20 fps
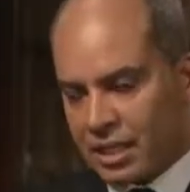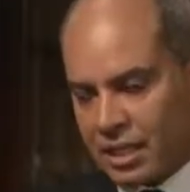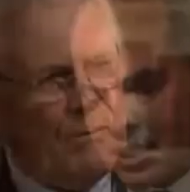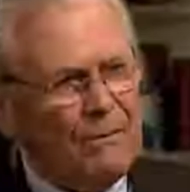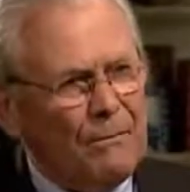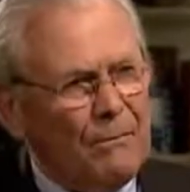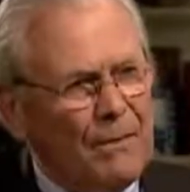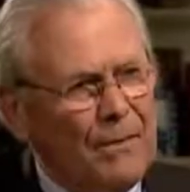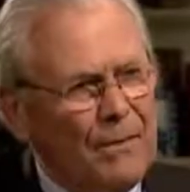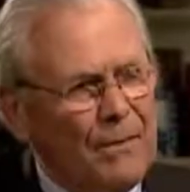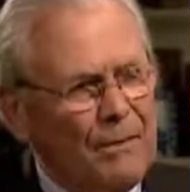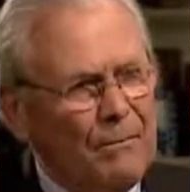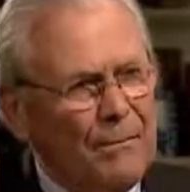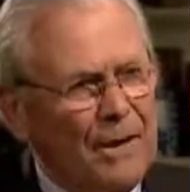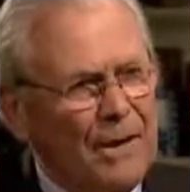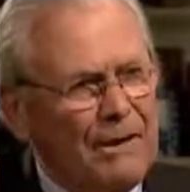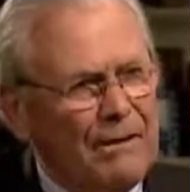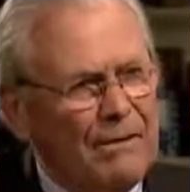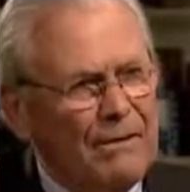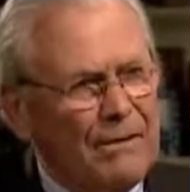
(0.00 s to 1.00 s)
Well, no,
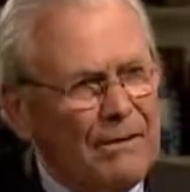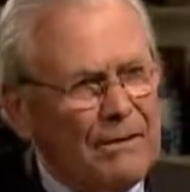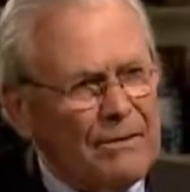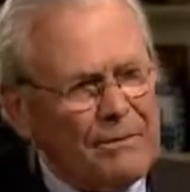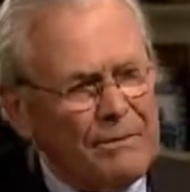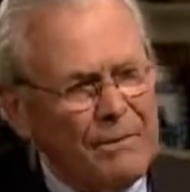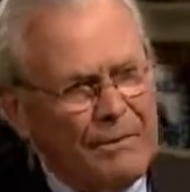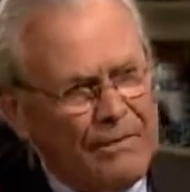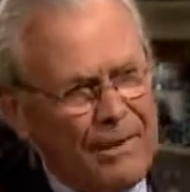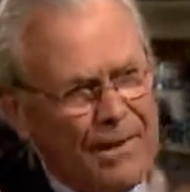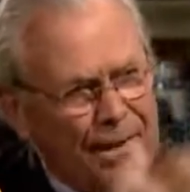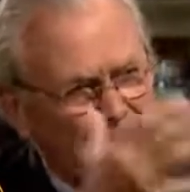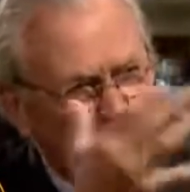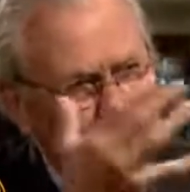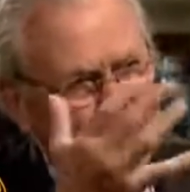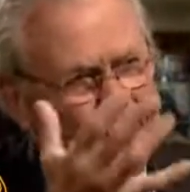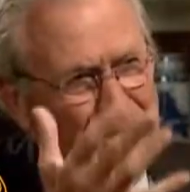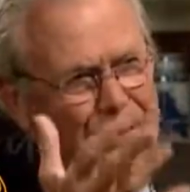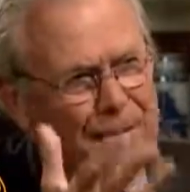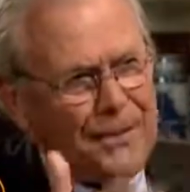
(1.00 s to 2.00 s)
my goodness, we've had a
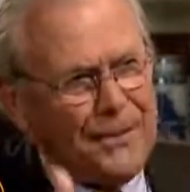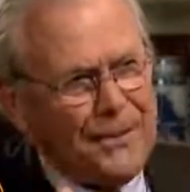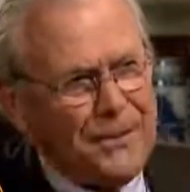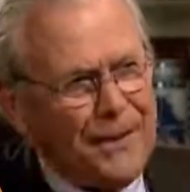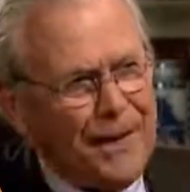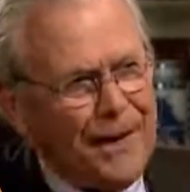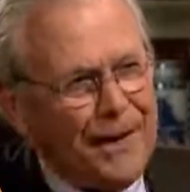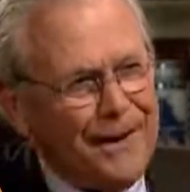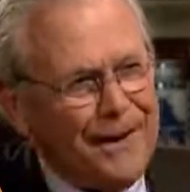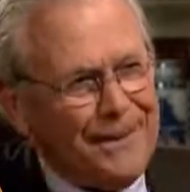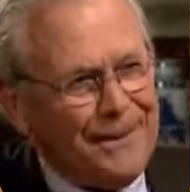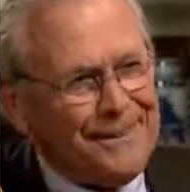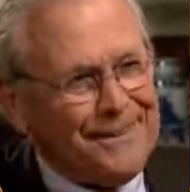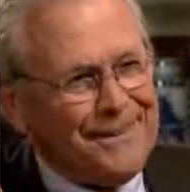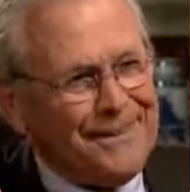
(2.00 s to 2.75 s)
sudden change.